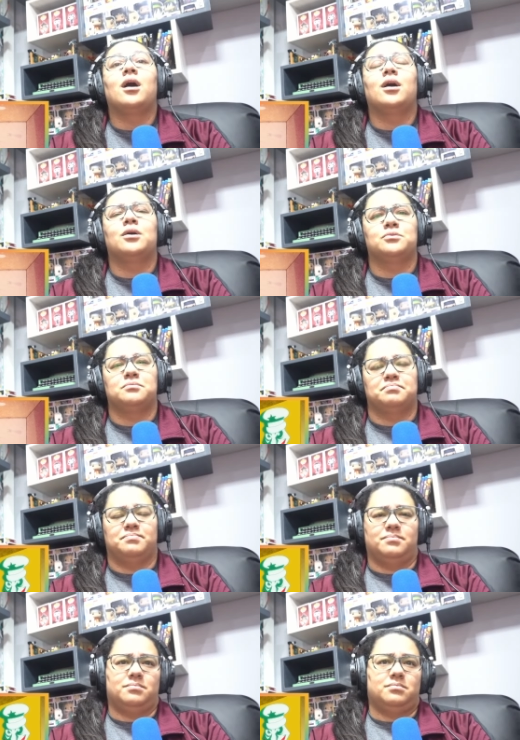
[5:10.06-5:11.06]
oh.
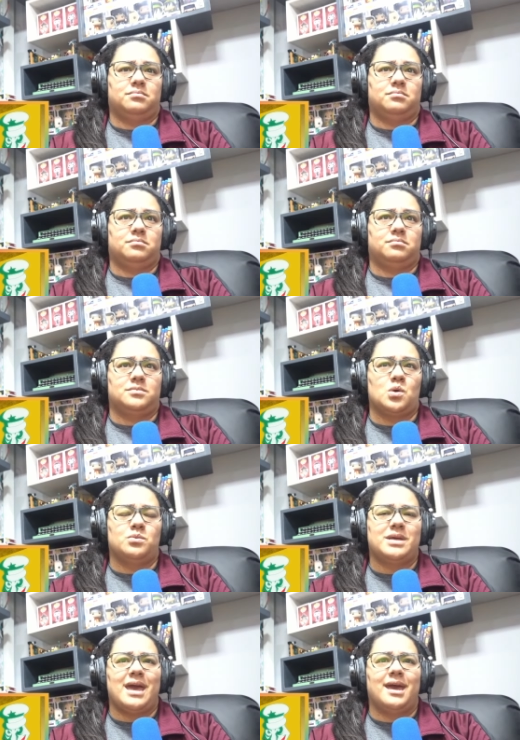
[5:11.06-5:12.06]

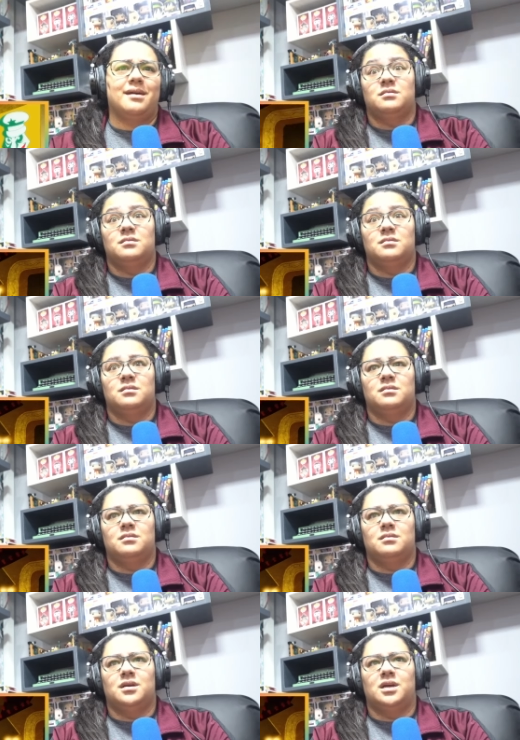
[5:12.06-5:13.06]
Okay
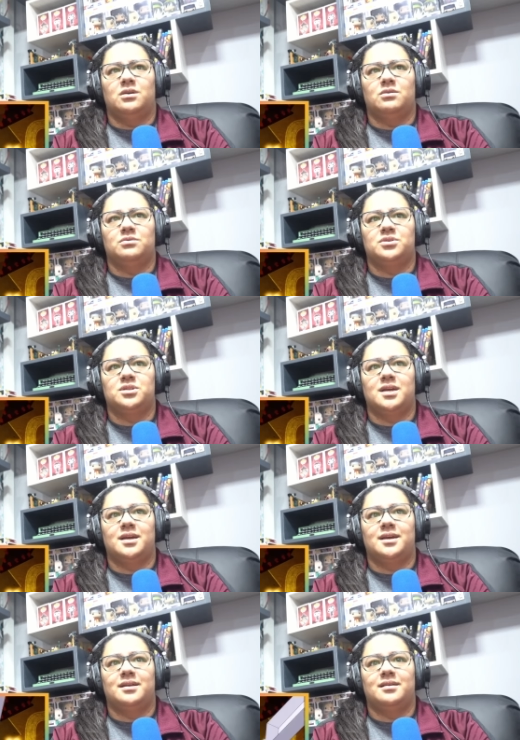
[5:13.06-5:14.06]
oh,
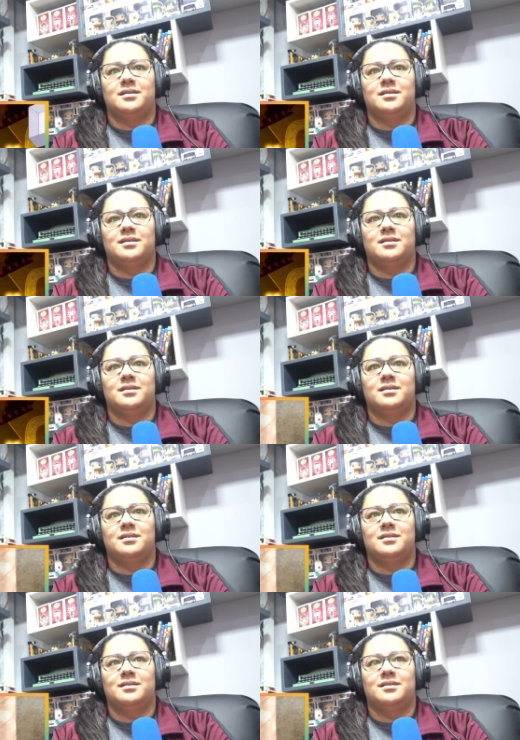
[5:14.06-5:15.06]
shit. I want
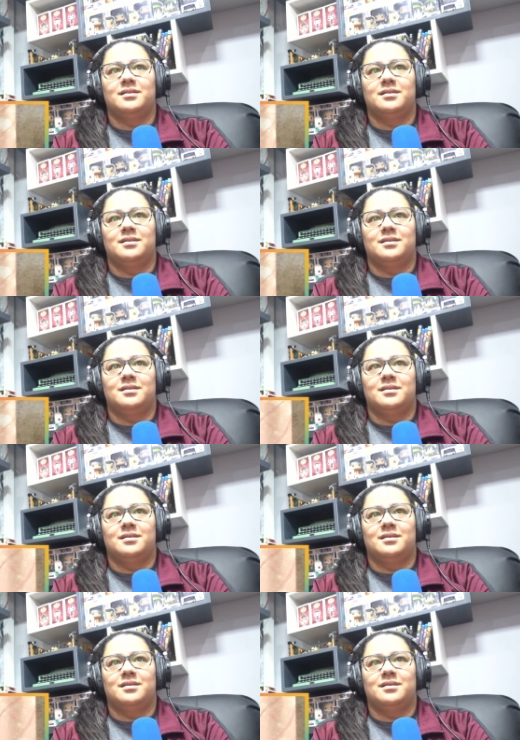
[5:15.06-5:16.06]
you to put
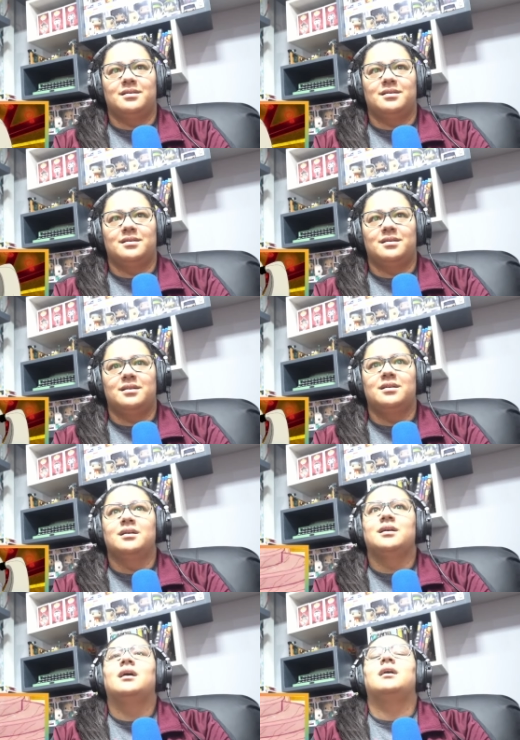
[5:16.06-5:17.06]
this
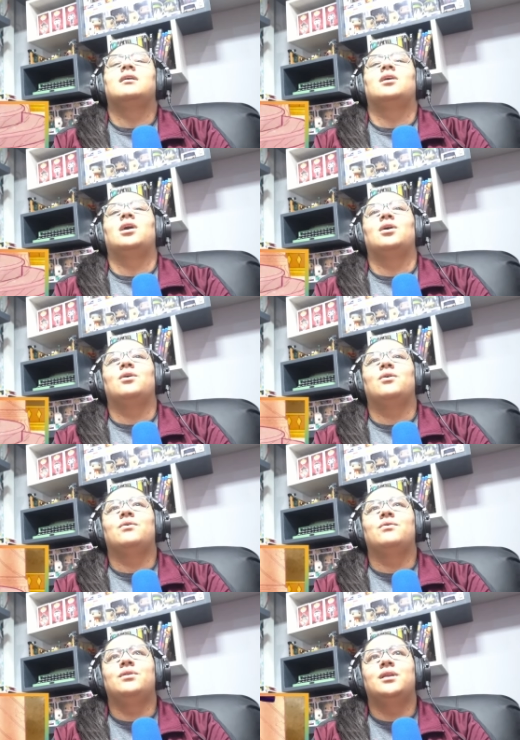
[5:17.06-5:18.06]
on.
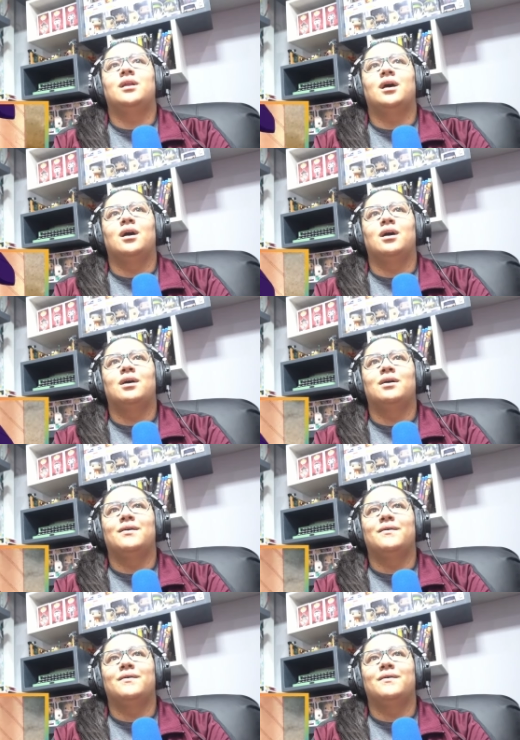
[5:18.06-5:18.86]
Oh, no.